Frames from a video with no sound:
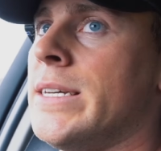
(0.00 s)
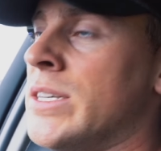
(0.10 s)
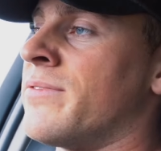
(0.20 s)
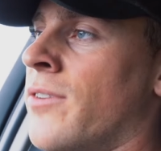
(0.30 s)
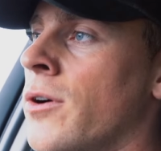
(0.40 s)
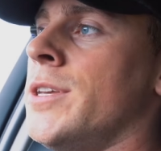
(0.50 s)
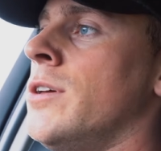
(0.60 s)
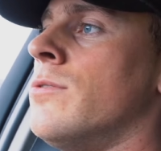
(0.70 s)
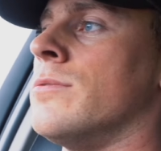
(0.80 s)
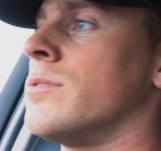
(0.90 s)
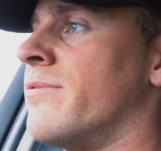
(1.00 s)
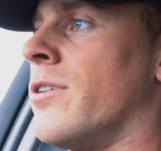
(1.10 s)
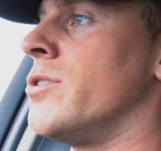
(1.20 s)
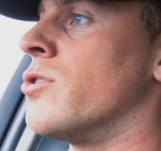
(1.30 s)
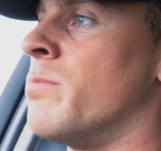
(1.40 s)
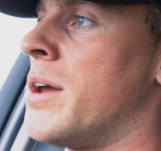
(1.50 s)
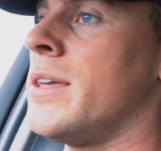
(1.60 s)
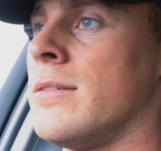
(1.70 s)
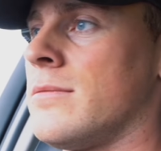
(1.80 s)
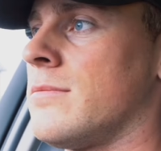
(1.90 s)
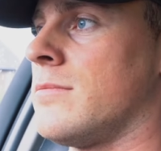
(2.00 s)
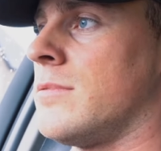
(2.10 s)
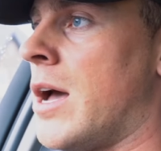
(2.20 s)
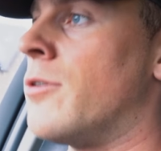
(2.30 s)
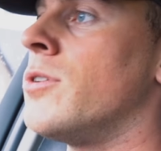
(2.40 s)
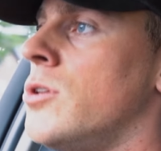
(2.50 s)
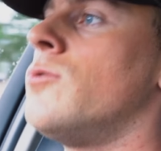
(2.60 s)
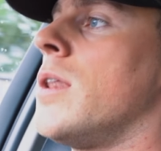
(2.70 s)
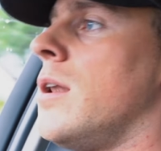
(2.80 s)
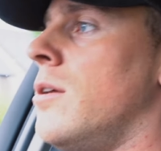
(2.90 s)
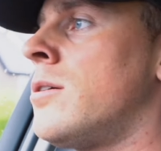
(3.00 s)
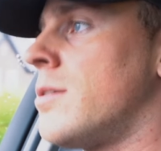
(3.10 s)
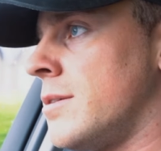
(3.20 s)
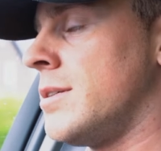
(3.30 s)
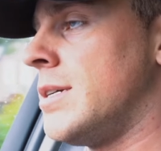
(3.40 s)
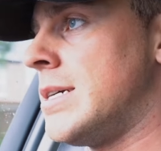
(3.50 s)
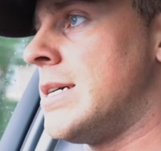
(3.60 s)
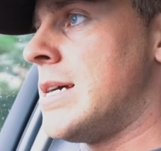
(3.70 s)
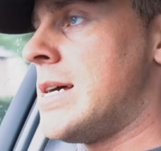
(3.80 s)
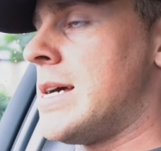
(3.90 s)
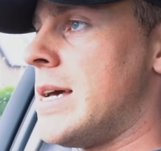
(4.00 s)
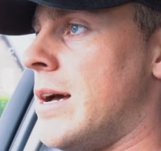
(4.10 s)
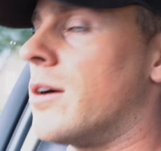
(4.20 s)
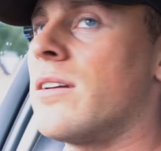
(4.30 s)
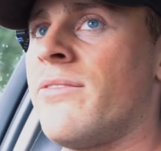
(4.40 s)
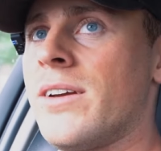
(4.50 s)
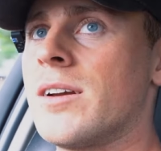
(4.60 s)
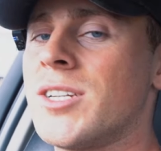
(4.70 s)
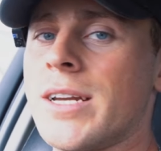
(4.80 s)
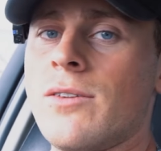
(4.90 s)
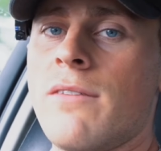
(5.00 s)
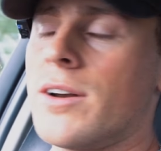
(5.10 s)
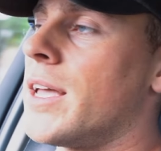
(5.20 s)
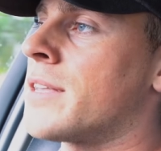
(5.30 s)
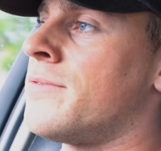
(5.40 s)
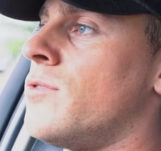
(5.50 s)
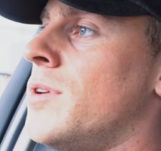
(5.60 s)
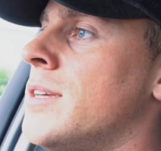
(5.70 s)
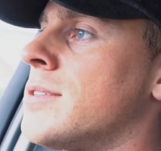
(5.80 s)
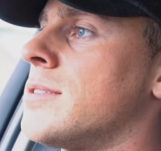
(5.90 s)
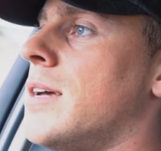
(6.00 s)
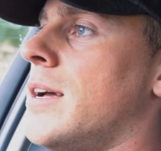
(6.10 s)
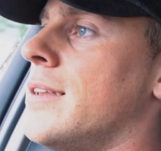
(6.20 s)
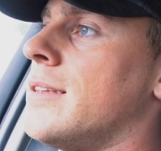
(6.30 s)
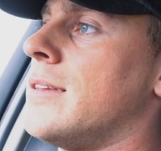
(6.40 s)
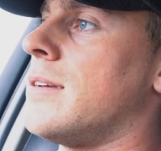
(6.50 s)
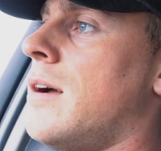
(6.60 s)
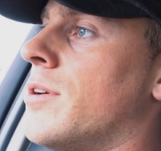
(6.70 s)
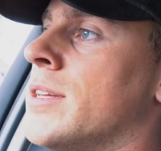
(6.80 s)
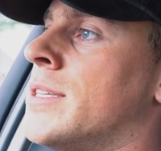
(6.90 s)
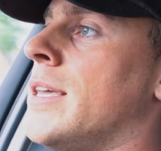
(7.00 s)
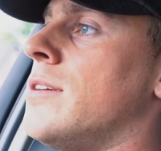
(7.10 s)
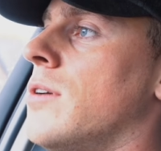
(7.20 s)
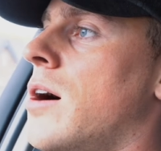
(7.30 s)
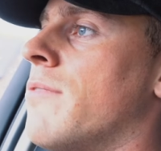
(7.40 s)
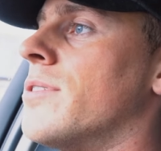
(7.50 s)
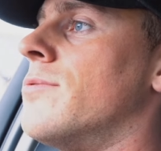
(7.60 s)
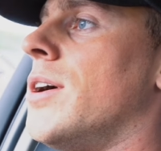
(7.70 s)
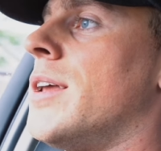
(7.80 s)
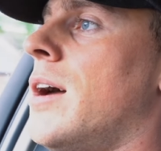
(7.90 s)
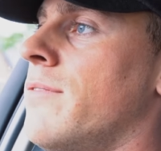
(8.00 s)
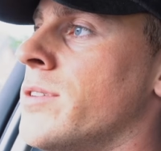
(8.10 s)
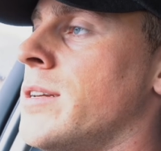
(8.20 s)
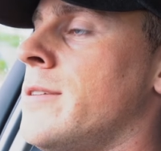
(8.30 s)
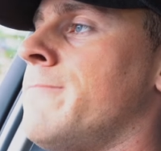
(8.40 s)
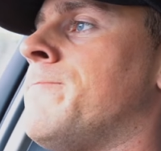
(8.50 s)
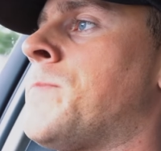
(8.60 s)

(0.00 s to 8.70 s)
is for you, it's for your body. How do you wanna look? I'm gonna figure shit out over the next few weeks. I'm gonna take you along for the ride, obviously.